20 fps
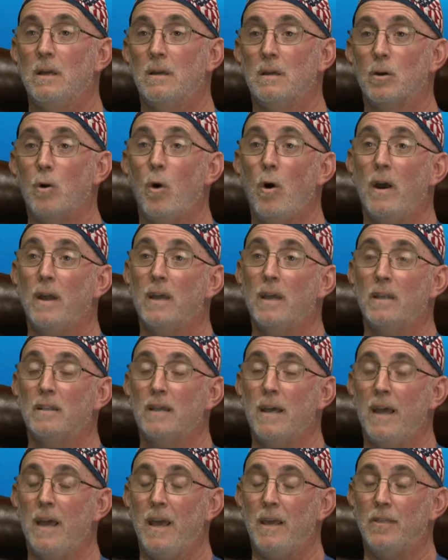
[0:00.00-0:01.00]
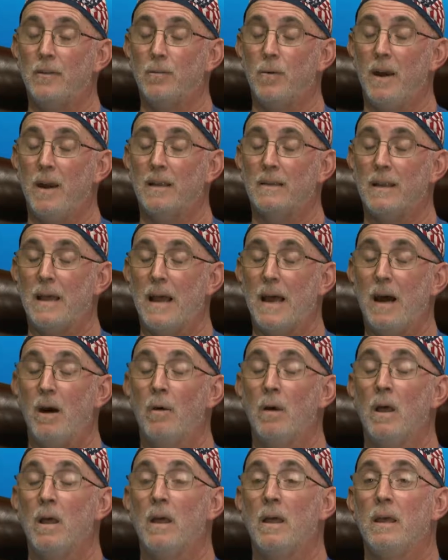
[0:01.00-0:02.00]
going into 8th grade now,
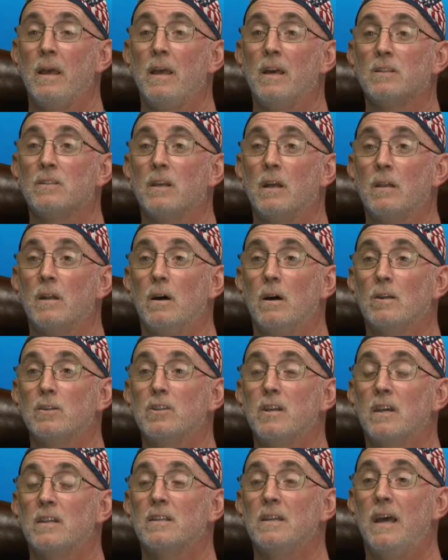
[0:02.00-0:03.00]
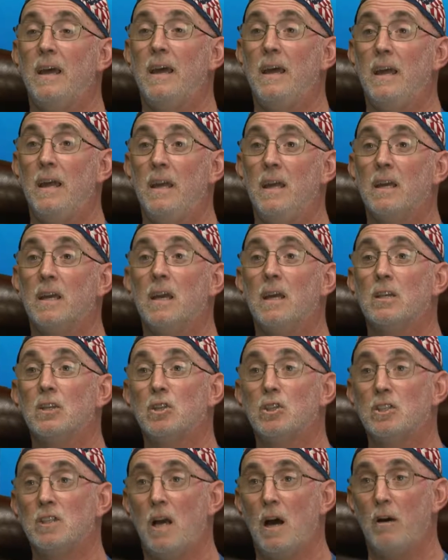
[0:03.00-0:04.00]
is allergic to egg
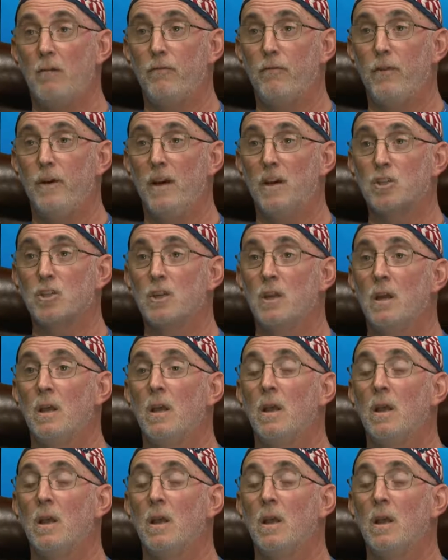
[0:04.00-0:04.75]
and shellfish.